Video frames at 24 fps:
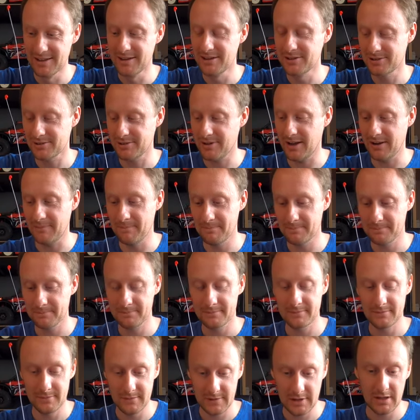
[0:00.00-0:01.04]
So yeah.
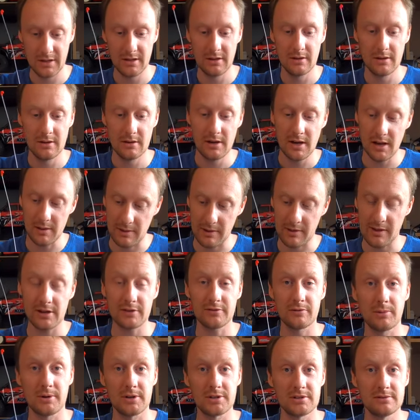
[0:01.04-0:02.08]
Anyway, thanks
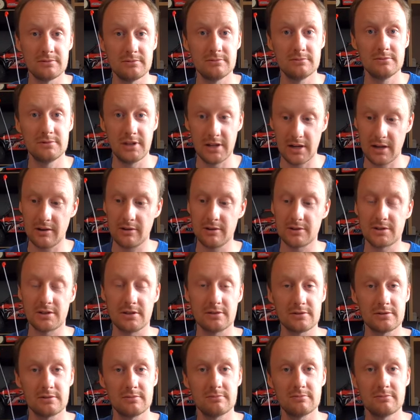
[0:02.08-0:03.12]
for watching. Take care of
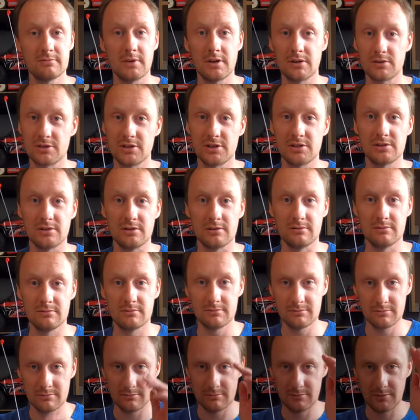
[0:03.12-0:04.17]
yourselves. I'll see you soon.
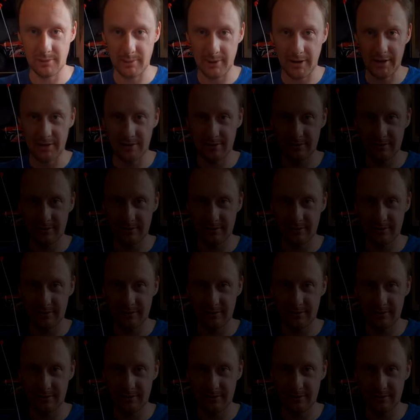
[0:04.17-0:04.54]
Bye-bye.